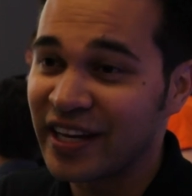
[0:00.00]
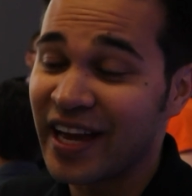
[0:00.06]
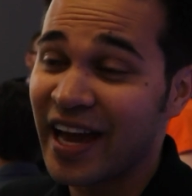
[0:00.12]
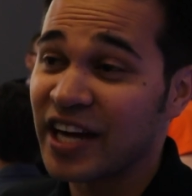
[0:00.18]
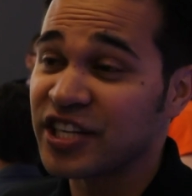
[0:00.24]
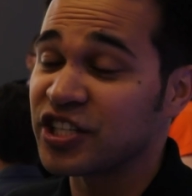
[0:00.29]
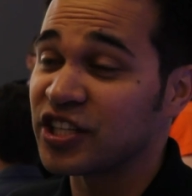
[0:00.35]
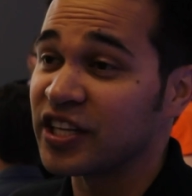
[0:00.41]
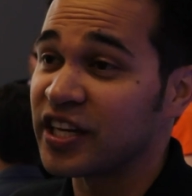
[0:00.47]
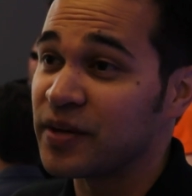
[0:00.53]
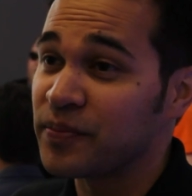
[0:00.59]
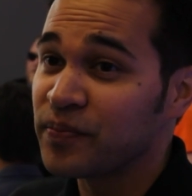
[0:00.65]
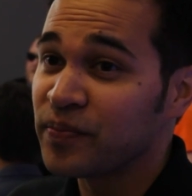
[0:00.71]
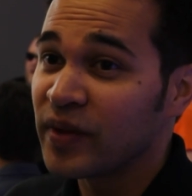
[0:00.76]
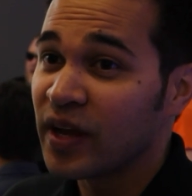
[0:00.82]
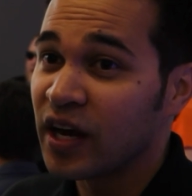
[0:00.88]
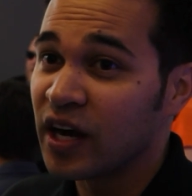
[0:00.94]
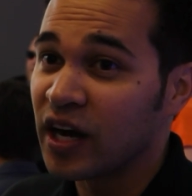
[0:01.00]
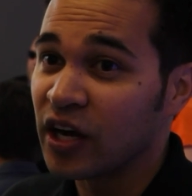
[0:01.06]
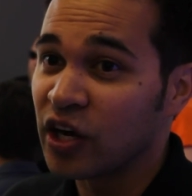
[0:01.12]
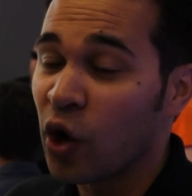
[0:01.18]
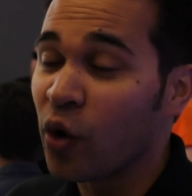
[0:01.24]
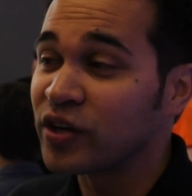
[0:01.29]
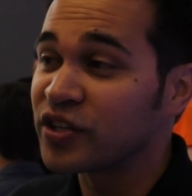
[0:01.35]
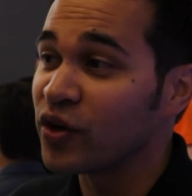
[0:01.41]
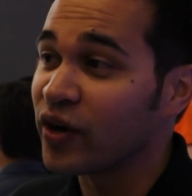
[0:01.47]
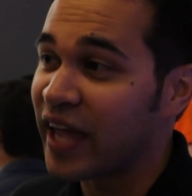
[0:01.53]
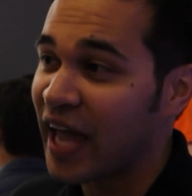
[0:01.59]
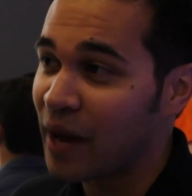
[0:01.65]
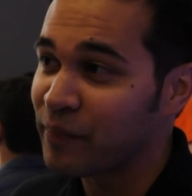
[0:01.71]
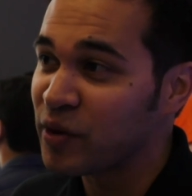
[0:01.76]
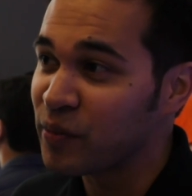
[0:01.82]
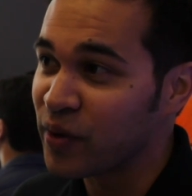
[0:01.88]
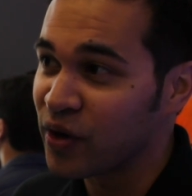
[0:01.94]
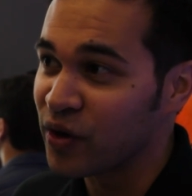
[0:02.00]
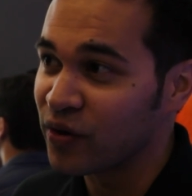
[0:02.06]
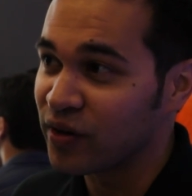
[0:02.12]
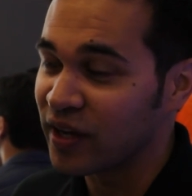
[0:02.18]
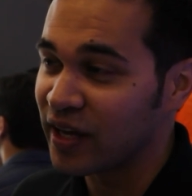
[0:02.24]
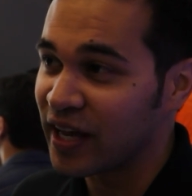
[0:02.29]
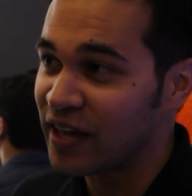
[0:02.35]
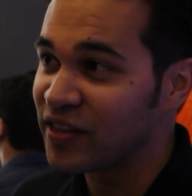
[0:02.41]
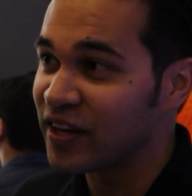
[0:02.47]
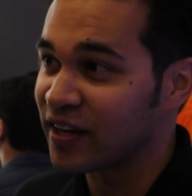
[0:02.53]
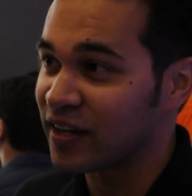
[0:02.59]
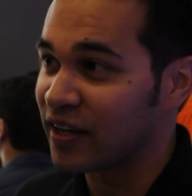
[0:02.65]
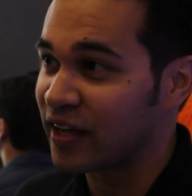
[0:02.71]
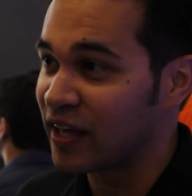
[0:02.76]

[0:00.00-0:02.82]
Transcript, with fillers: you actually uh, go into a camera mode in the